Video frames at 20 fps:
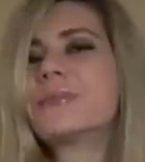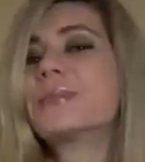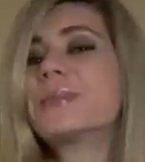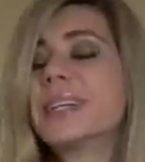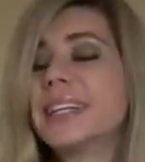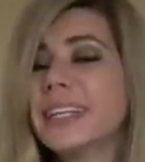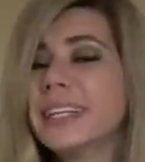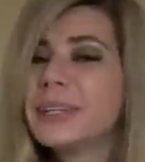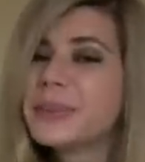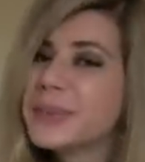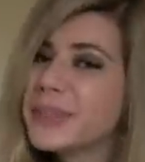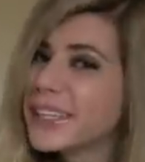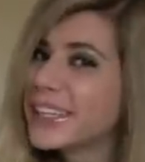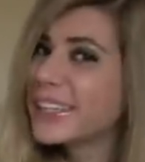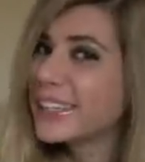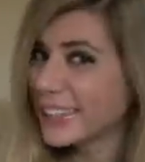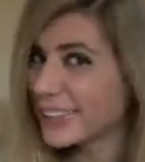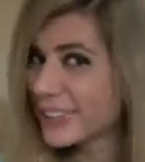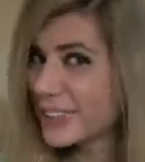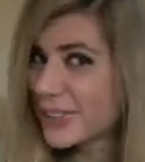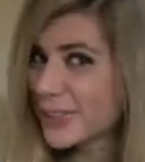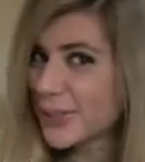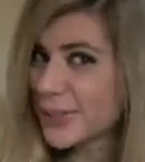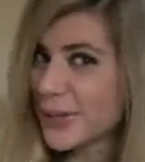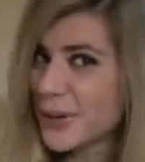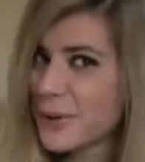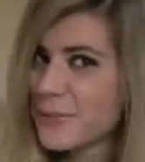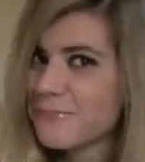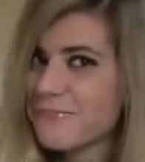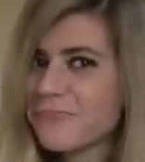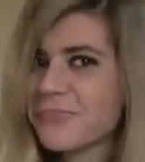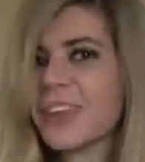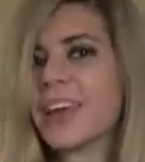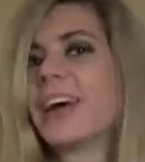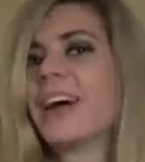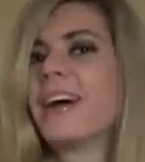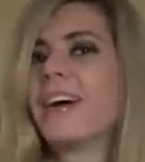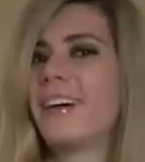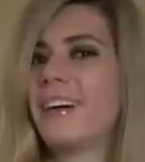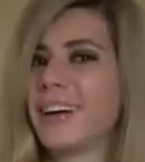Really quick intro.
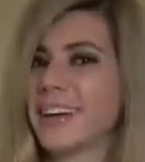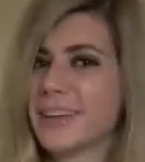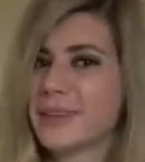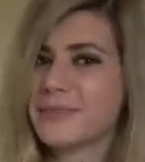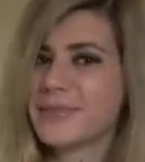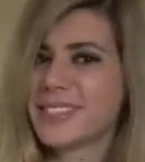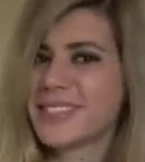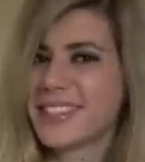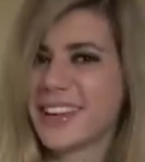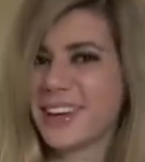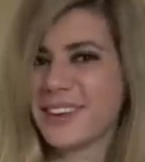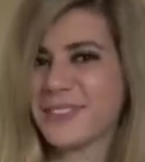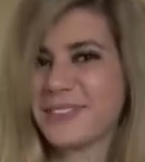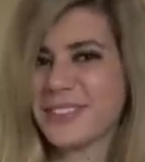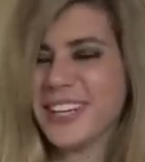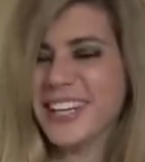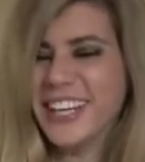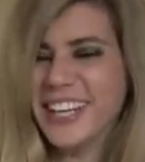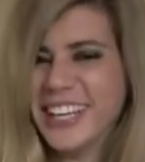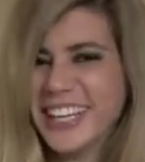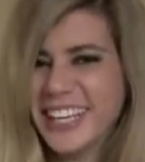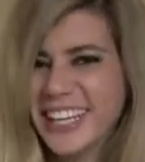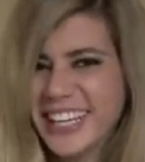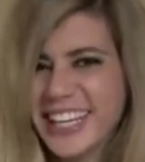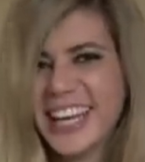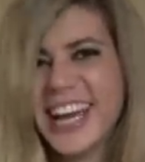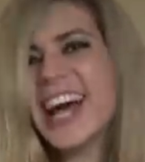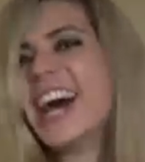I am Stephanie.